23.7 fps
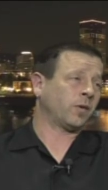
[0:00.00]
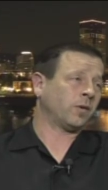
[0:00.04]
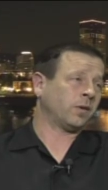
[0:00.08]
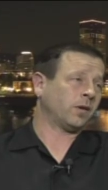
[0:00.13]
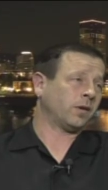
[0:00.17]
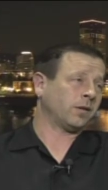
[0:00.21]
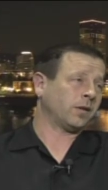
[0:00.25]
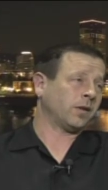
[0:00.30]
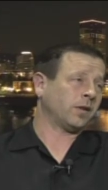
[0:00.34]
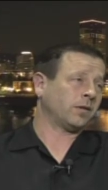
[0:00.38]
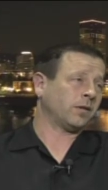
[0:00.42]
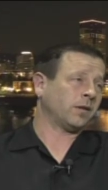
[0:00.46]

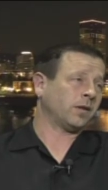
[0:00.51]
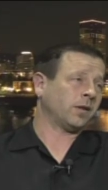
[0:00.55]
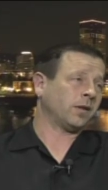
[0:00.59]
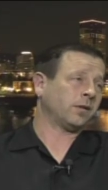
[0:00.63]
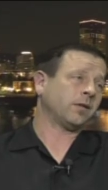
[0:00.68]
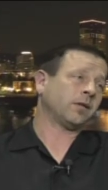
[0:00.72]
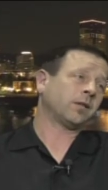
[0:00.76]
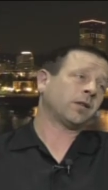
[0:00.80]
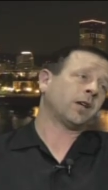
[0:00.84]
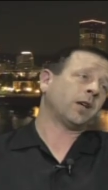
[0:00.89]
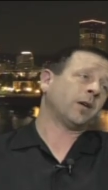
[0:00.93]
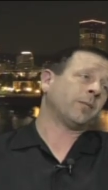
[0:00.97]
Court decision
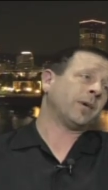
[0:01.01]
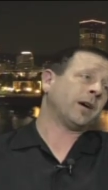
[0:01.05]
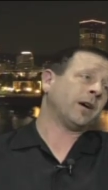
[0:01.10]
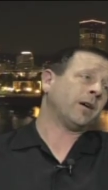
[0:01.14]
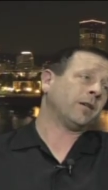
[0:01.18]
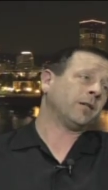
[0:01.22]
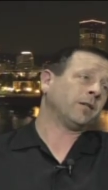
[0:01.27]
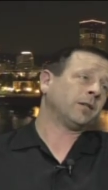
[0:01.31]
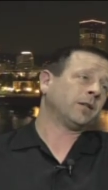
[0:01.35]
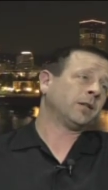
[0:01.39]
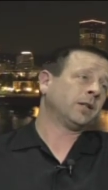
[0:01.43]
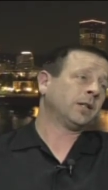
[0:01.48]
that just came
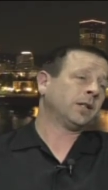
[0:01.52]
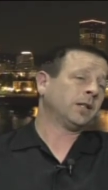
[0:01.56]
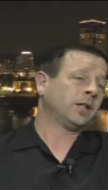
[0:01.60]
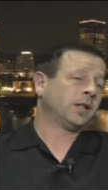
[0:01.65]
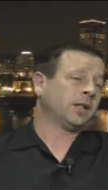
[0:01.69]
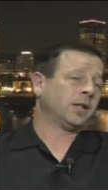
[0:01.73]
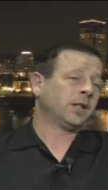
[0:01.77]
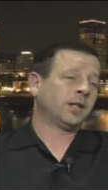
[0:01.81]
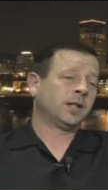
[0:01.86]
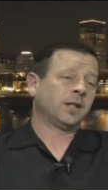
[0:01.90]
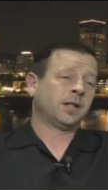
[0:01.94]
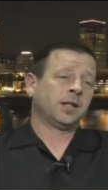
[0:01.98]
out
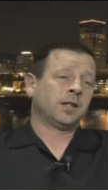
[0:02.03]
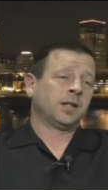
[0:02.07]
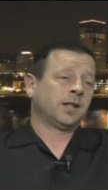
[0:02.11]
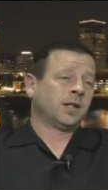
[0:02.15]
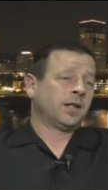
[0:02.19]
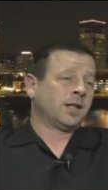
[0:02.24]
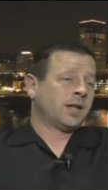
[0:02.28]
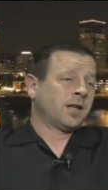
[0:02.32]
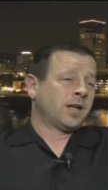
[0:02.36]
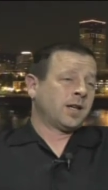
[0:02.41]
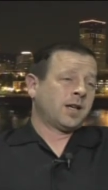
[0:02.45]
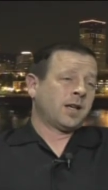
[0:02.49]

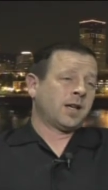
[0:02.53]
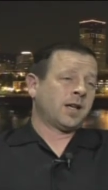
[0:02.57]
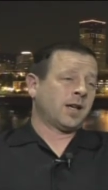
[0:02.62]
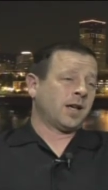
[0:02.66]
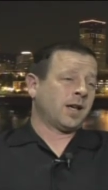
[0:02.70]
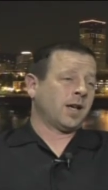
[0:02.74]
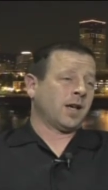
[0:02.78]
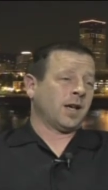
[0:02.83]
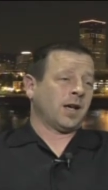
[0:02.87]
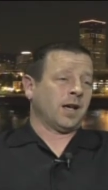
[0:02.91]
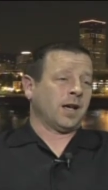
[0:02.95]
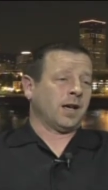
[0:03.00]

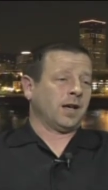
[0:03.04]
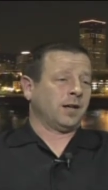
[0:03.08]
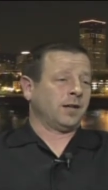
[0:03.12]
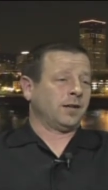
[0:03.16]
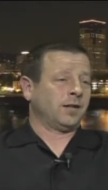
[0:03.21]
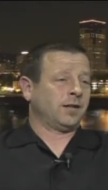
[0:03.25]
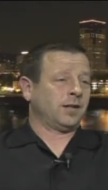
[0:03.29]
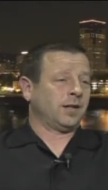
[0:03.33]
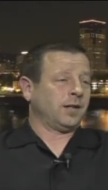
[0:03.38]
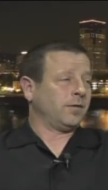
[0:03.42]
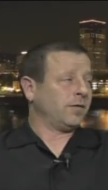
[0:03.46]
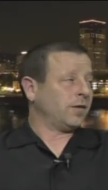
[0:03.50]

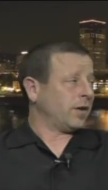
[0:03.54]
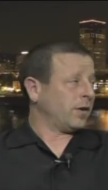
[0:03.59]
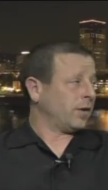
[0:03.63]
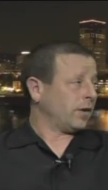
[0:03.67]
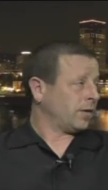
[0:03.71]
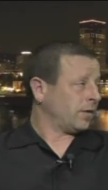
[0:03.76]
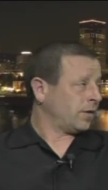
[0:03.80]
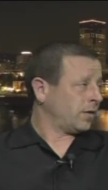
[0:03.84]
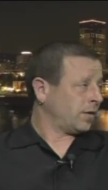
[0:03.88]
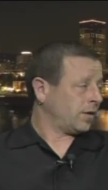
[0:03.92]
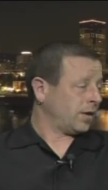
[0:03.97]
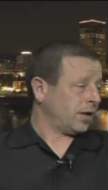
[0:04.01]
and even
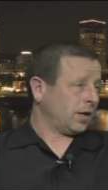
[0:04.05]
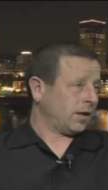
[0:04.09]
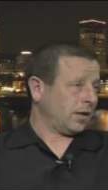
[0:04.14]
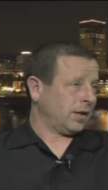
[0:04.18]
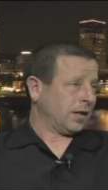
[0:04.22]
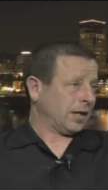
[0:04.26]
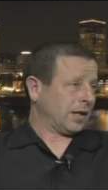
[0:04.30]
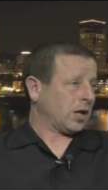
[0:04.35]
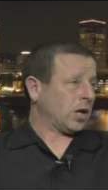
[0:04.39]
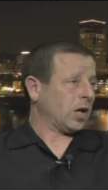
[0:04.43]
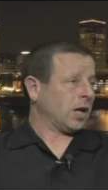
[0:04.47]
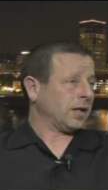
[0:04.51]
though it's, they,
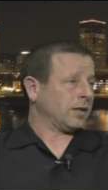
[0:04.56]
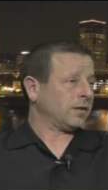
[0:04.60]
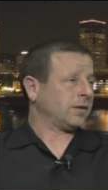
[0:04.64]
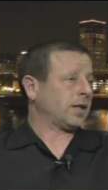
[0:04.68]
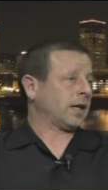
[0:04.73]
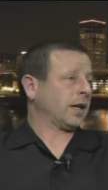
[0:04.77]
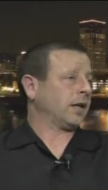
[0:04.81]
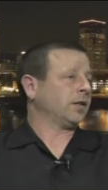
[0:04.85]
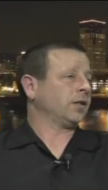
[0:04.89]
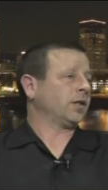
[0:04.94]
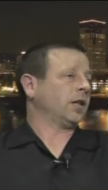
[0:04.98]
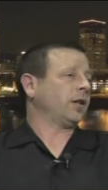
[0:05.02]
they, call it
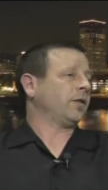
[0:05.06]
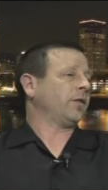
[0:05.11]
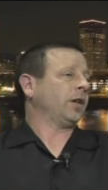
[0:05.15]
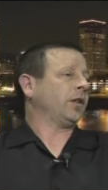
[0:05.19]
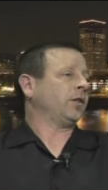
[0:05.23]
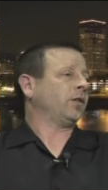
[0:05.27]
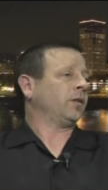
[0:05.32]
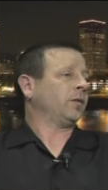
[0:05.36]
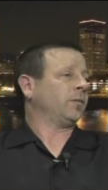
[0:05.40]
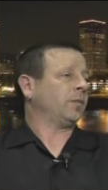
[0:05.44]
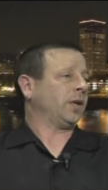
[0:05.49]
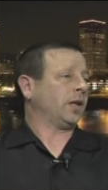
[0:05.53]
second
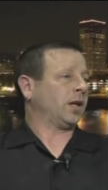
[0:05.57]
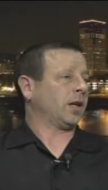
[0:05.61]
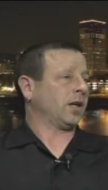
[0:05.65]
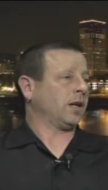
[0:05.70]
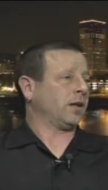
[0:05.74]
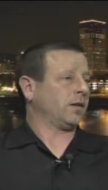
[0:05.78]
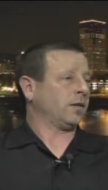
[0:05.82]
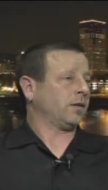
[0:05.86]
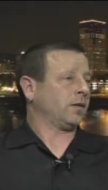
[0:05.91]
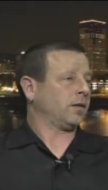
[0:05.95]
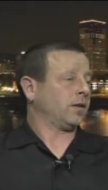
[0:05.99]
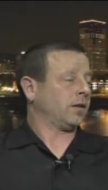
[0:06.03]
generation
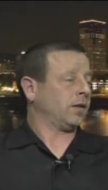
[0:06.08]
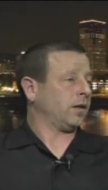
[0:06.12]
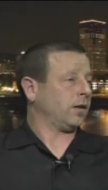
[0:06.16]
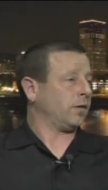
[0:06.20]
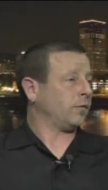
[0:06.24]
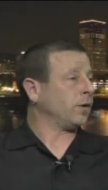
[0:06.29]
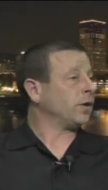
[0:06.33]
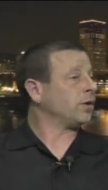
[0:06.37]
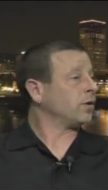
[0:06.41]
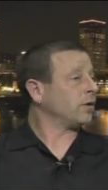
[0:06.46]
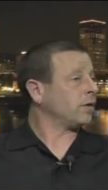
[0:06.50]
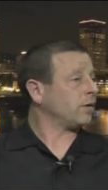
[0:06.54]
because
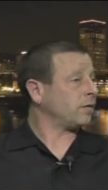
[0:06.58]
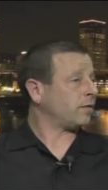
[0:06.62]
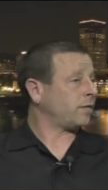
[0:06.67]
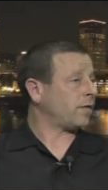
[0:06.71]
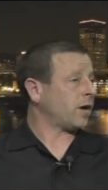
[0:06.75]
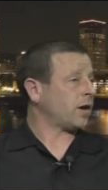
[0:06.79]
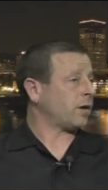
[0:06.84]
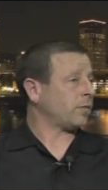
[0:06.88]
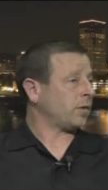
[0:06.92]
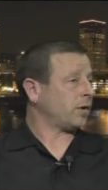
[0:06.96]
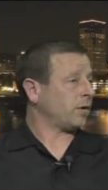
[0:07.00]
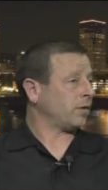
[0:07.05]
the original
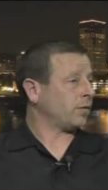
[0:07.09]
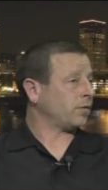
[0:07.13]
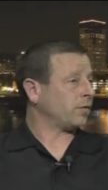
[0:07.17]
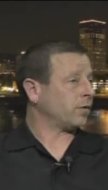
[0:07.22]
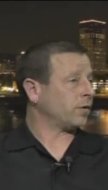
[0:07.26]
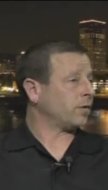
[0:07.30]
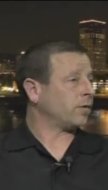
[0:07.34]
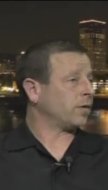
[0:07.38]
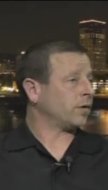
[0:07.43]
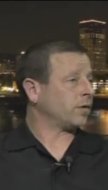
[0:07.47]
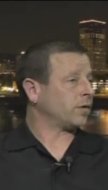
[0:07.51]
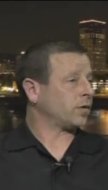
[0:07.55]
farmer who
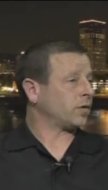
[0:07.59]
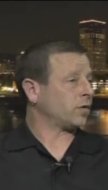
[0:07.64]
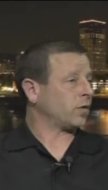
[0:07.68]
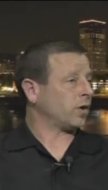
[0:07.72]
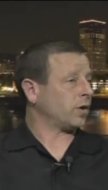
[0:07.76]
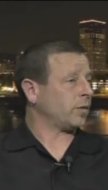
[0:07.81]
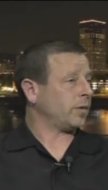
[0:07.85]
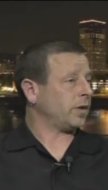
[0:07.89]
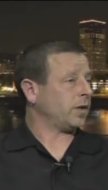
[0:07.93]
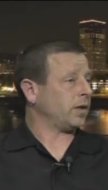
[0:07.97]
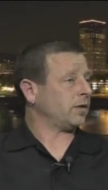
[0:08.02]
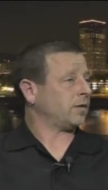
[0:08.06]
grew those
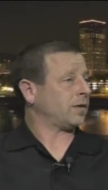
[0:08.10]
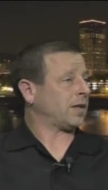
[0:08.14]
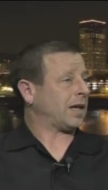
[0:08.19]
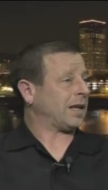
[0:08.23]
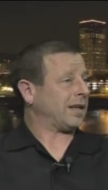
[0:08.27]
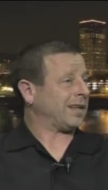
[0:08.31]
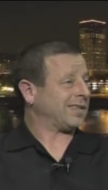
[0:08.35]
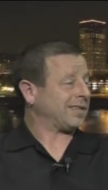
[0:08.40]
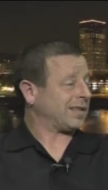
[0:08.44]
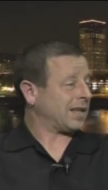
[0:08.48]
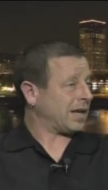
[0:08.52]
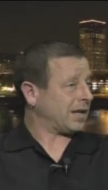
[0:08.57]
soybeans
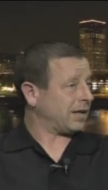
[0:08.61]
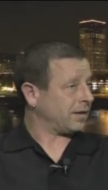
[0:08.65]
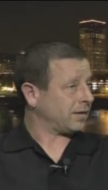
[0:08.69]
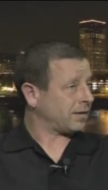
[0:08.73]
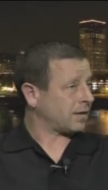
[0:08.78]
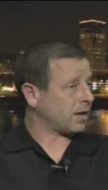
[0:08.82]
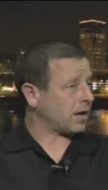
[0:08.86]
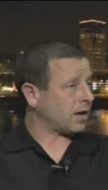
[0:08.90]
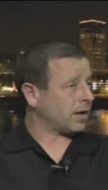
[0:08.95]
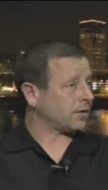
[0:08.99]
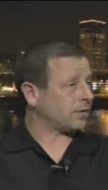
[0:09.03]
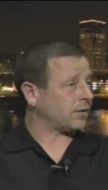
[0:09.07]
had to sign
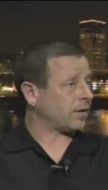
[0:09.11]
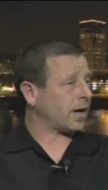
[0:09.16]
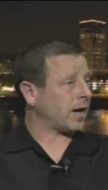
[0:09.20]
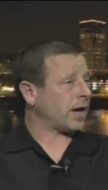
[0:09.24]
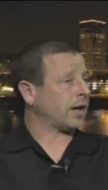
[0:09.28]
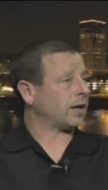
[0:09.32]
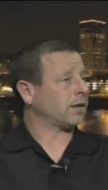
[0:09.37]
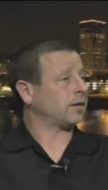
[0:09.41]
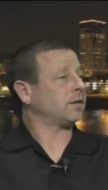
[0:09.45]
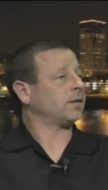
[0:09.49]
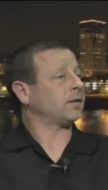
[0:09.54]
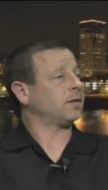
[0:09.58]
this
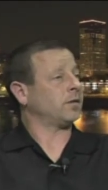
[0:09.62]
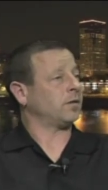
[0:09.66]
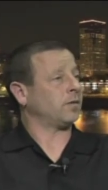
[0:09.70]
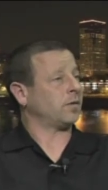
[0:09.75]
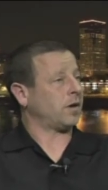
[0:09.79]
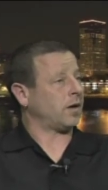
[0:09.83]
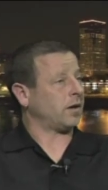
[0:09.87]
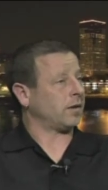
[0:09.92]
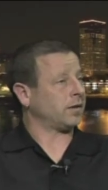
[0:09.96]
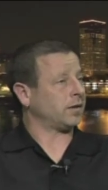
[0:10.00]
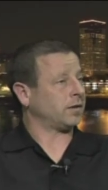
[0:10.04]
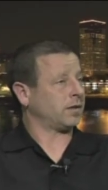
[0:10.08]
contract,
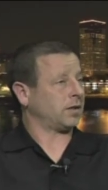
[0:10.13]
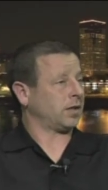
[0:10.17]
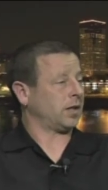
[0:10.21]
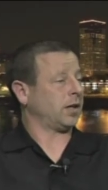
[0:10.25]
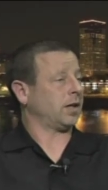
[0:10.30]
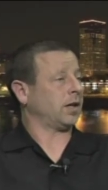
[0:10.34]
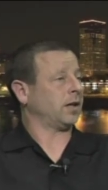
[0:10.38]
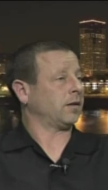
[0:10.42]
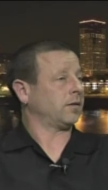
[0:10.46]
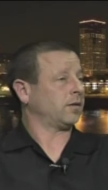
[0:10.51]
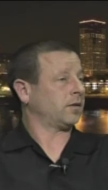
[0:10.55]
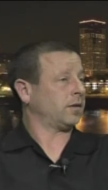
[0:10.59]
do all these
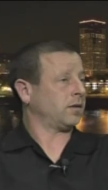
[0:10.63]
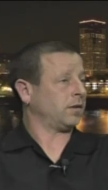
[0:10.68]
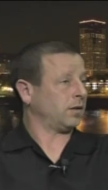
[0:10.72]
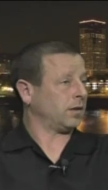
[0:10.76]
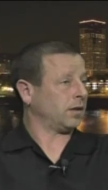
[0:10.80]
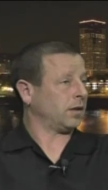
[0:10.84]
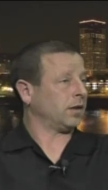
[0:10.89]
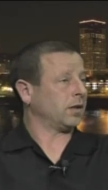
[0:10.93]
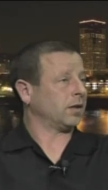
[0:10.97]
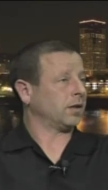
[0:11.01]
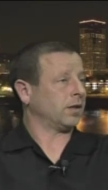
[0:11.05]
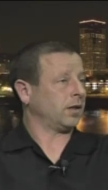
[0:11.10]
things to
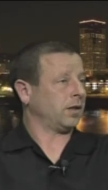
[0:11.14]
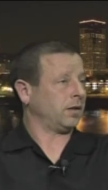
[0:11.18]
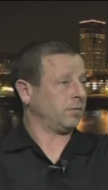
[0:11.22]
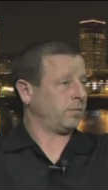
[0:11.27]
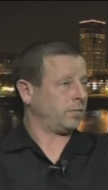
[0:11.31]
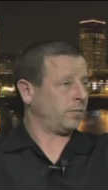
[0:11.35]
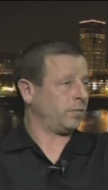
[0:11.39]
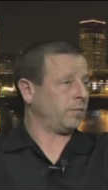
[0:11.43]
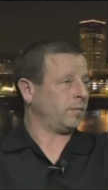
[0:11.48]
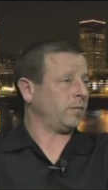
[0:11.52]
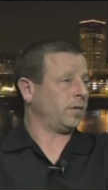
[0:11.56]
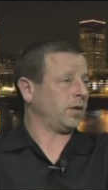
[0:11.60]

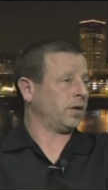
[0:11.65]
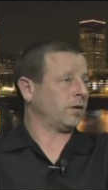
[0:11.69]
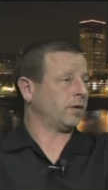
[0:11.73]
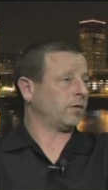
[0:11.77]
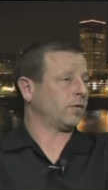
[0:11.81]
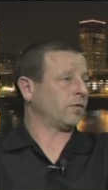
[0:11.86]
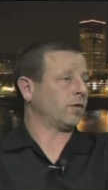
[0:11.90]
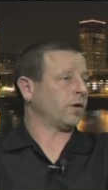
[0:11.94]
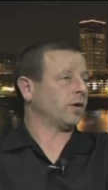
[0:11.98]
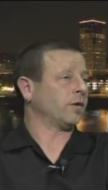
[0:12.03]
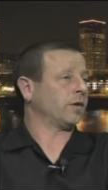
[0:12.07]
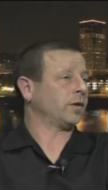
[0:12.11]
legally, you
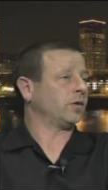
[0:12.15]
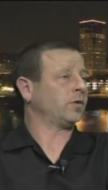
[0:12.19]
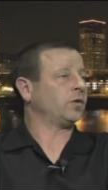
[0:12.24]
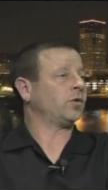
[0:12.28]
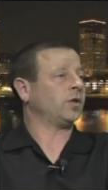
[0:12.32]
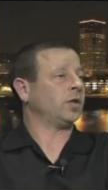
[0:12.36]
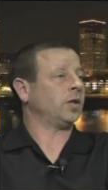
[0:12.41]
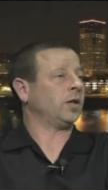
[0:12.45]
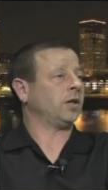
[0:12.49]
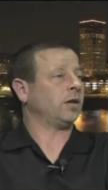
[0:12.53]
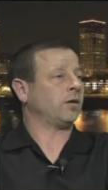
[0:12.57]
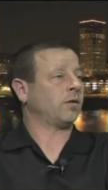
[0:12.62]
know, grow this
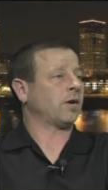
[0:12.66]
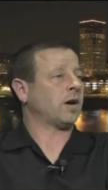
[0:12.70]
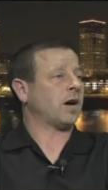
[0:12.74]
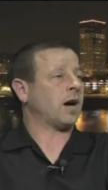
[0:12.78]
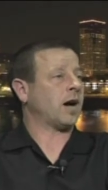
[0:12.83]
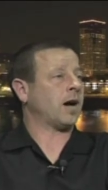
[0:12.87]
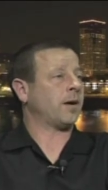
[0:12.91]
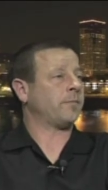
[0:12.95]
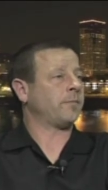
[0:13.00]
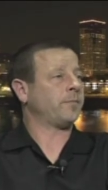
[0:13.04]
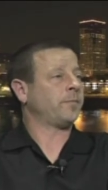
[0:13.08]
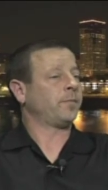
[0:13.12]
GE
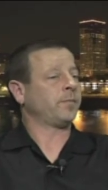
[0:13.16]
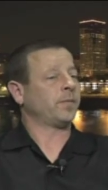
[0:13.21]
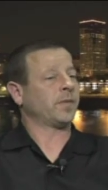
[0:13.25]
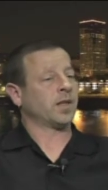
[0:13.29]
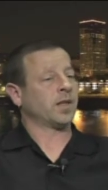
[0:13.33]
crop.